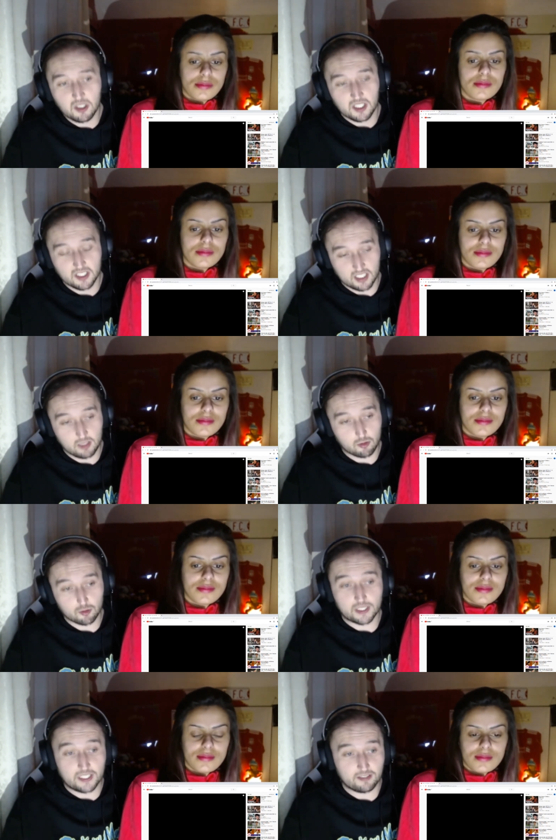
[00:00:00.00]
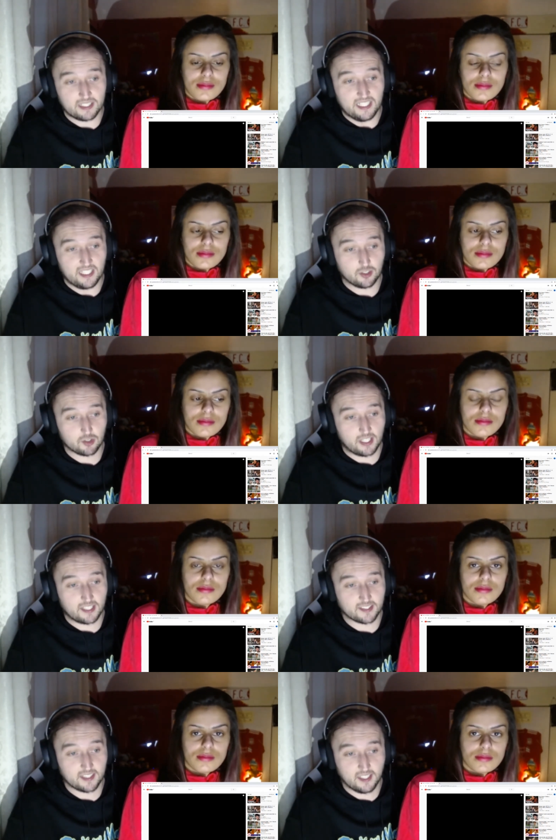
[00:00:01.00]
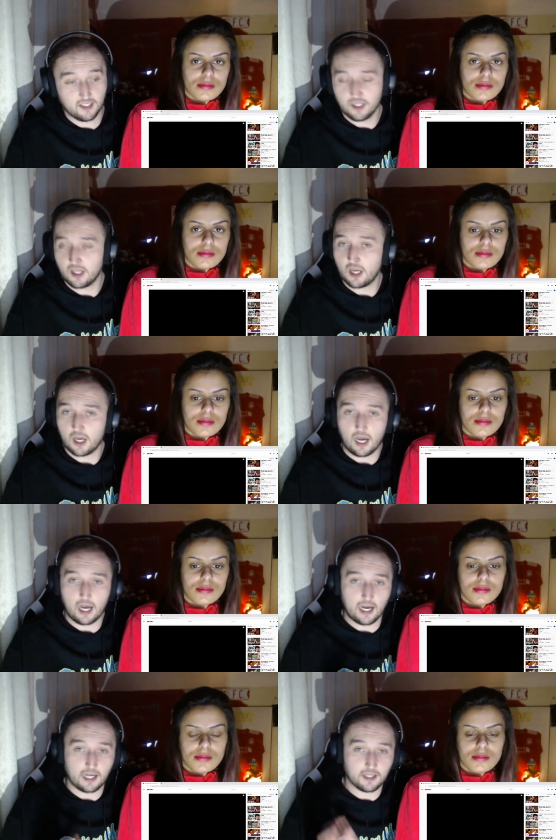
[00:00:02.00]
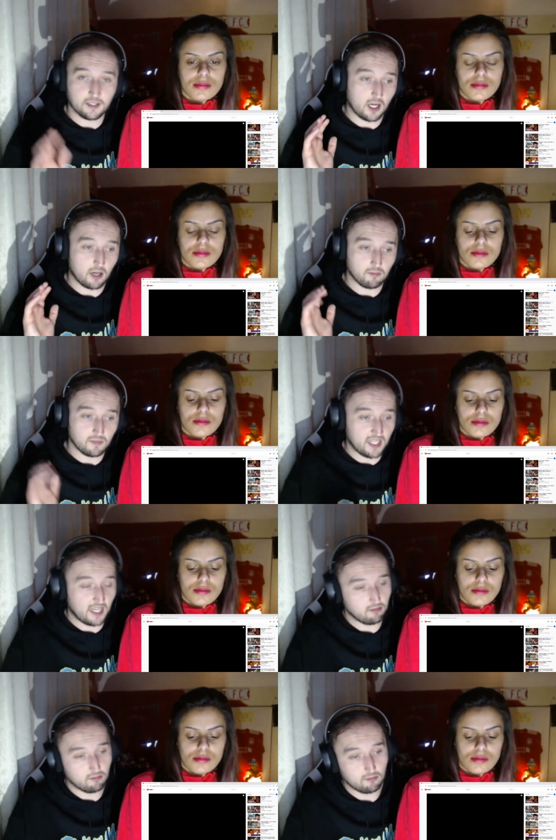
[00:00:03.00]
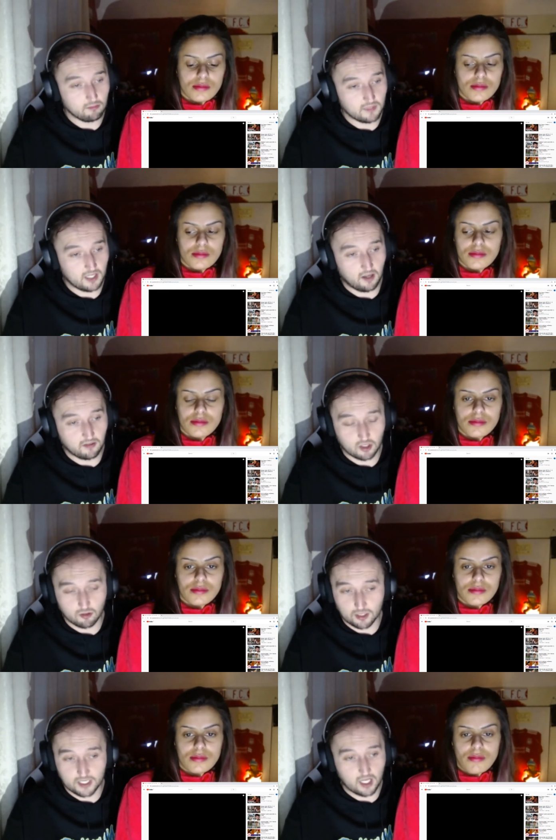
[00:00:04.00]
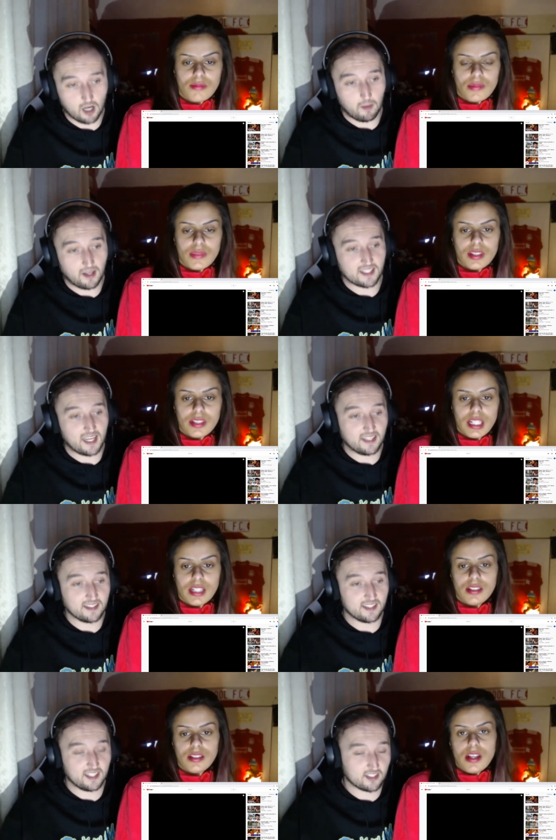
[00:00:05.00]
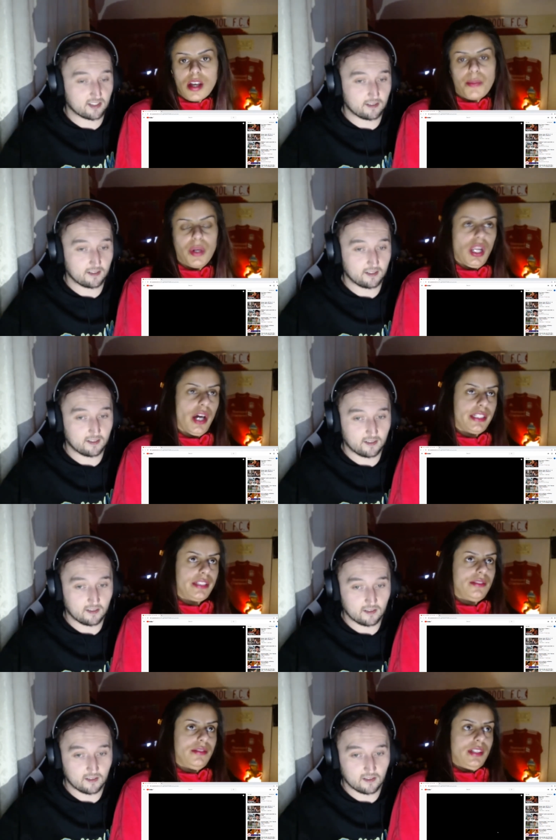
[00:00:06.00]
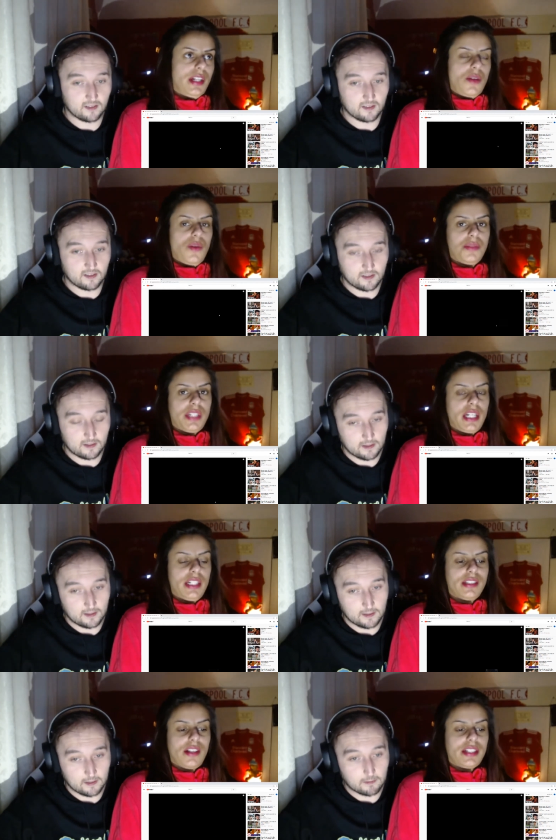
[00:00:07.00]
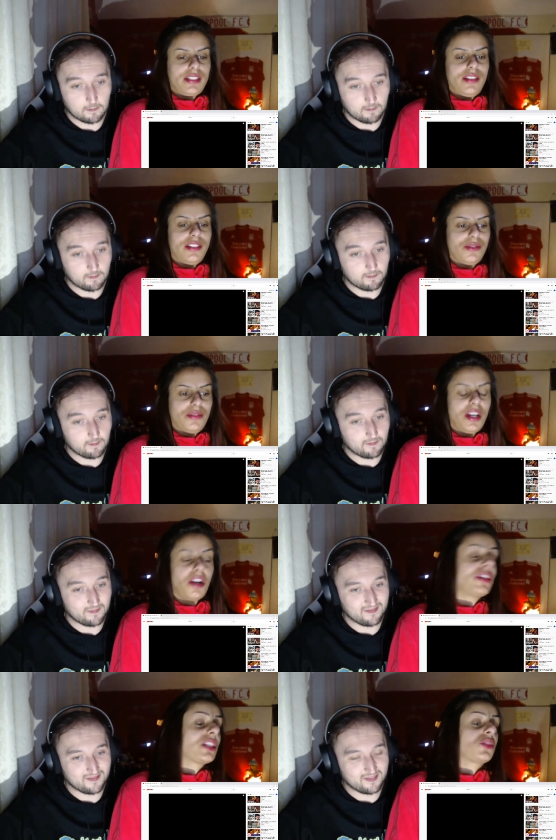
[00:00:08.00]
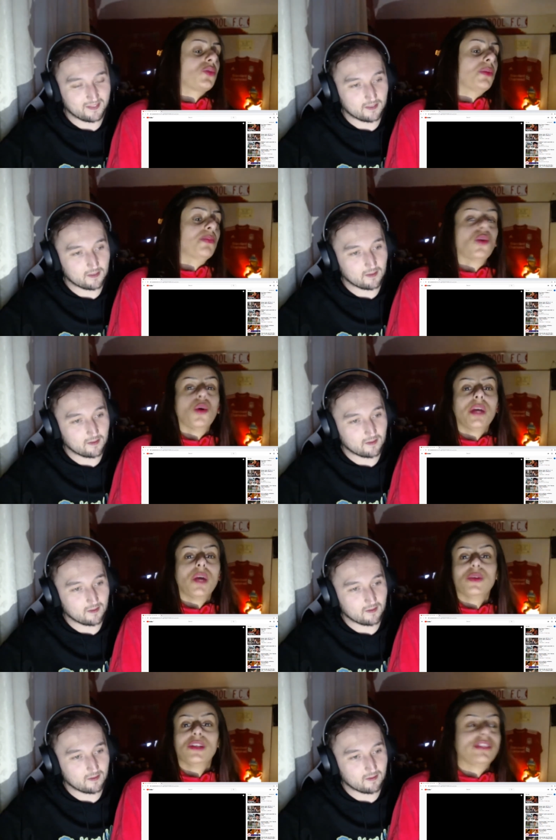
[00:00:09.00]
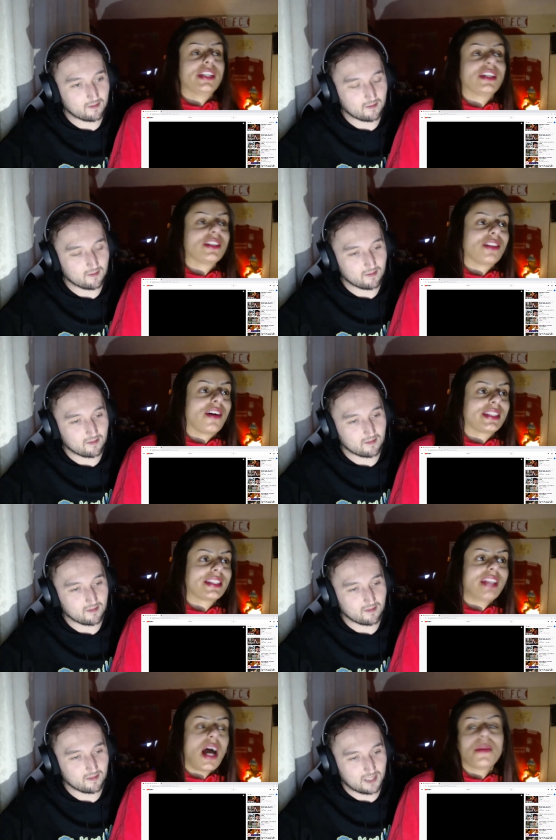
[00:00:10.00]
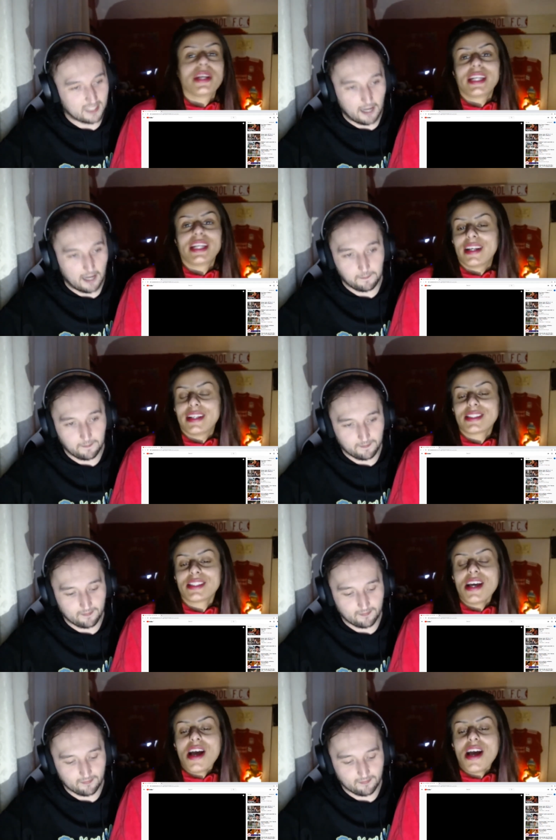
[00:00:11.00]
Speaker 1: Seems really really interesting, and um, yeah, yeah, I really can't wait to get mm. into mm-hmm. this.
Speaker 2: But like, what I'm saying is like, I, I think because we've been brought up here and we've lived in England like that many yeah. years I